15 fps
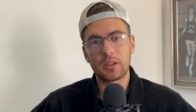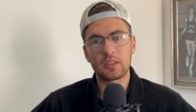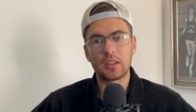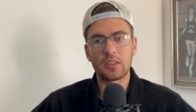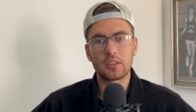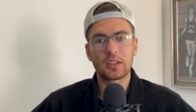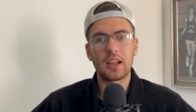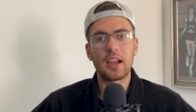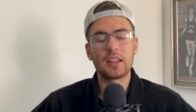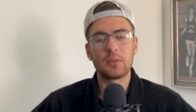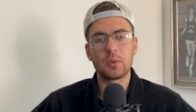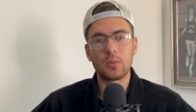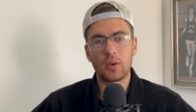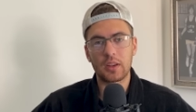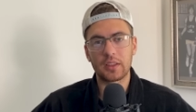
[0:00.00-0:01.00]
another guy that we
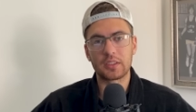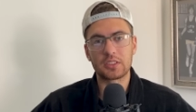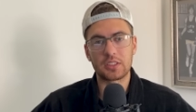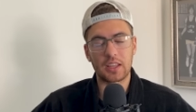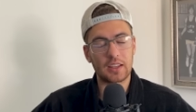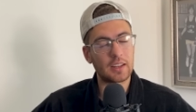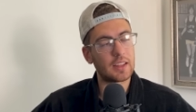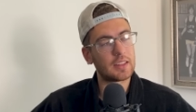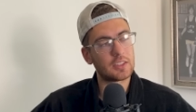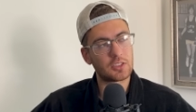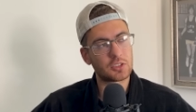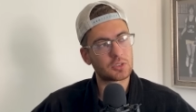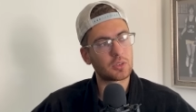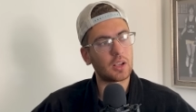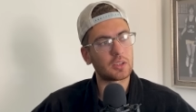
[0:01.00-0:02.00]
want to extend. That
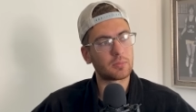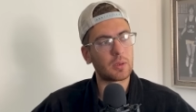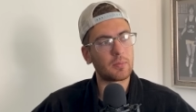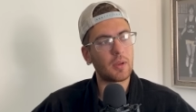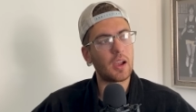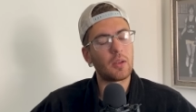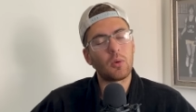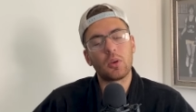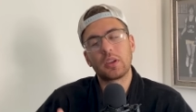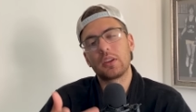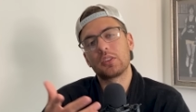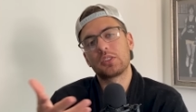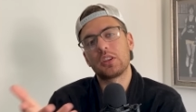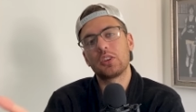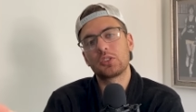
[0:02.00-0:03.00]
just crossed my mind. Well, here's
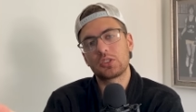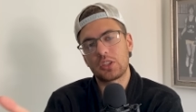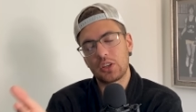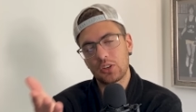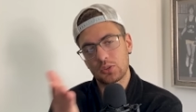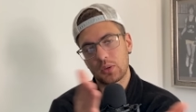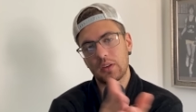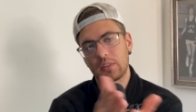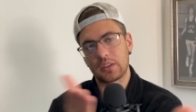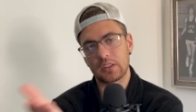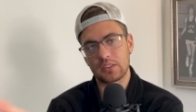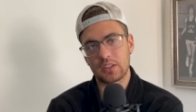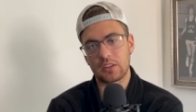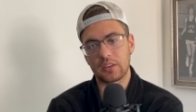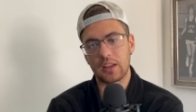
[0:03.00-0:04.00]
what we have to
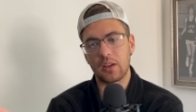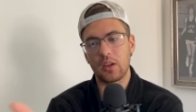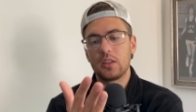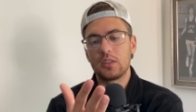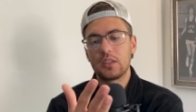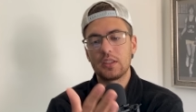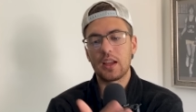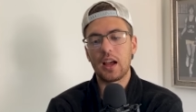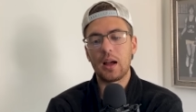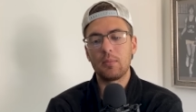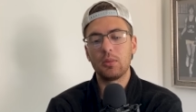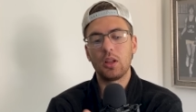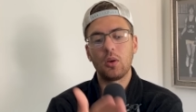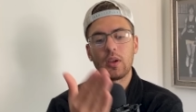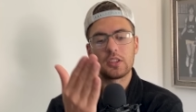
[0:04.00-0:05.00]
consider now.
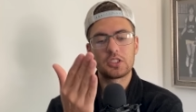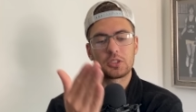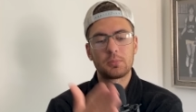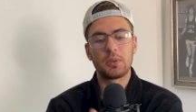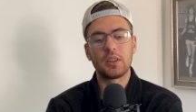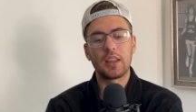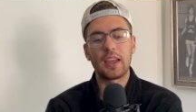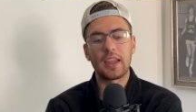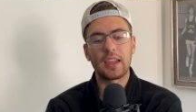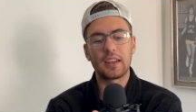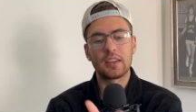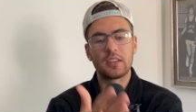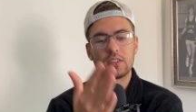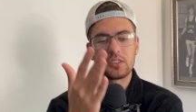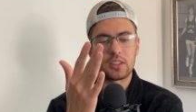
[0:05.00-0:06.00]
Deablo and
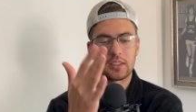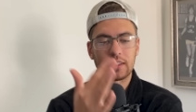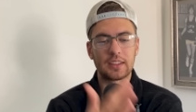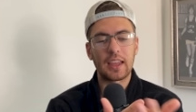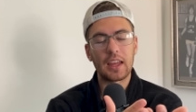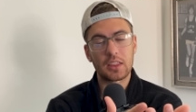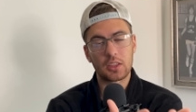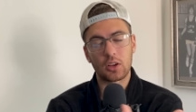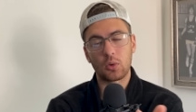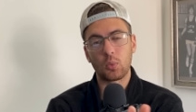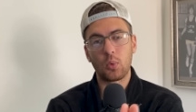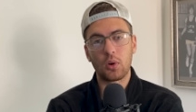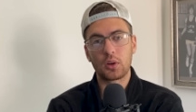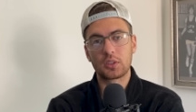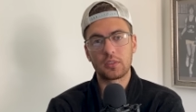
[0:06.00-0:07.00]
Spillane together
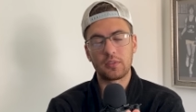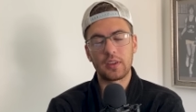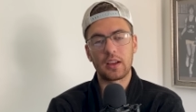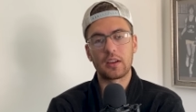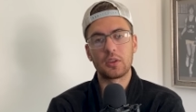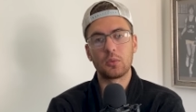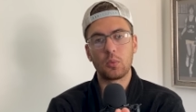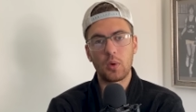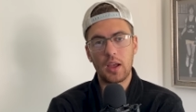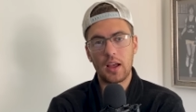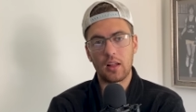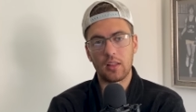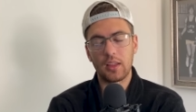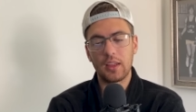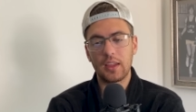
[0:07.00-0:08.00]
worked very
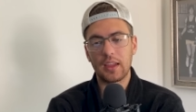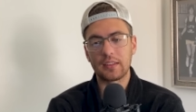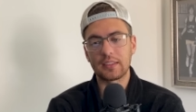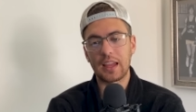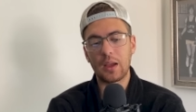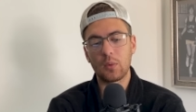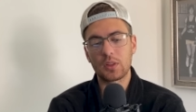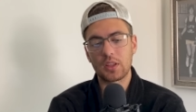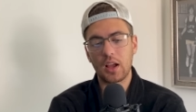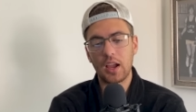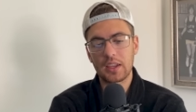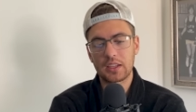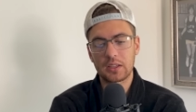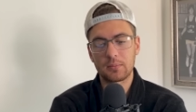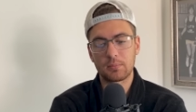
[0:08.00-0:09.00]
well. And now with
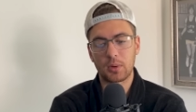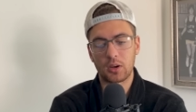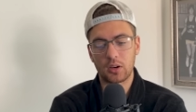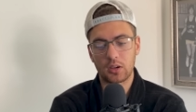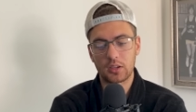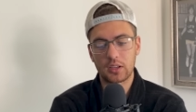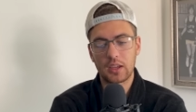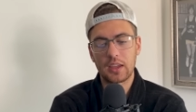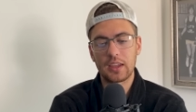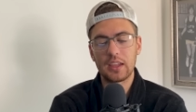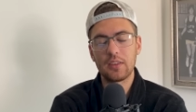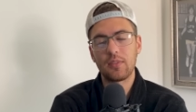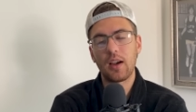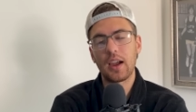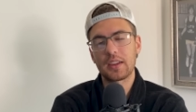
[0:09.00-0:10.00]
Eichenberg,
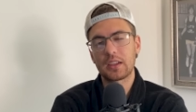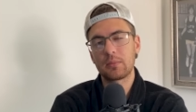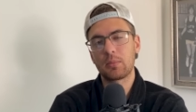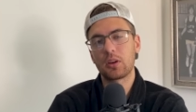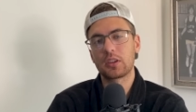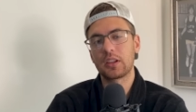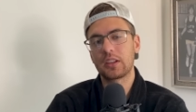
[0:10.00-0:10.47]
if Eichenberg can